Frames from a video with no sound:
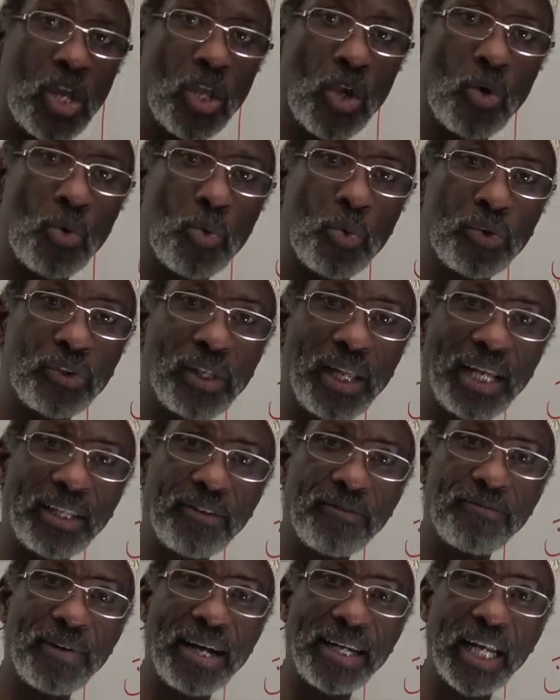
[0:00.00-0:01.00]
you will
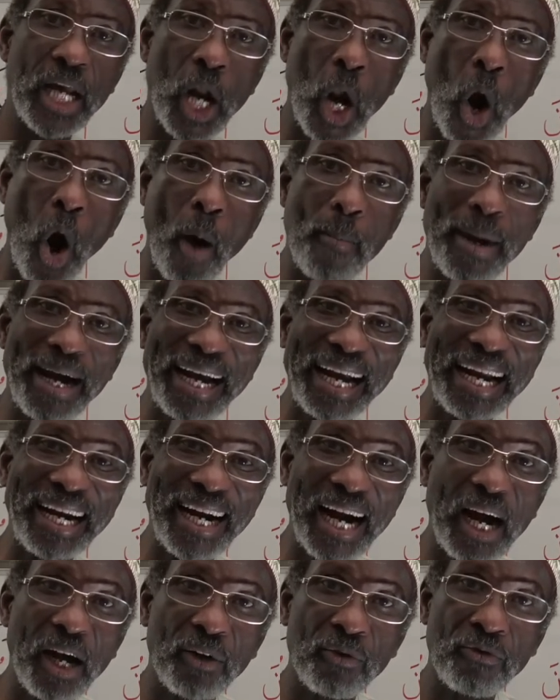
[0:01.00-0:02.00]
let's find the common
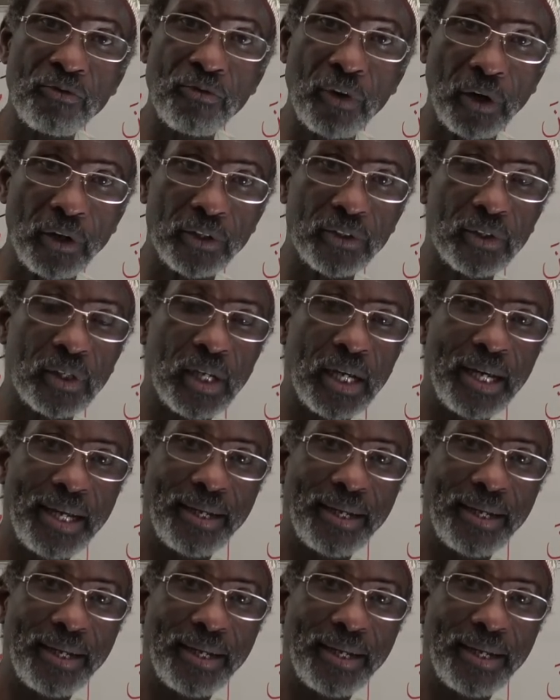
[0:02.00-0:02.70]
ground first.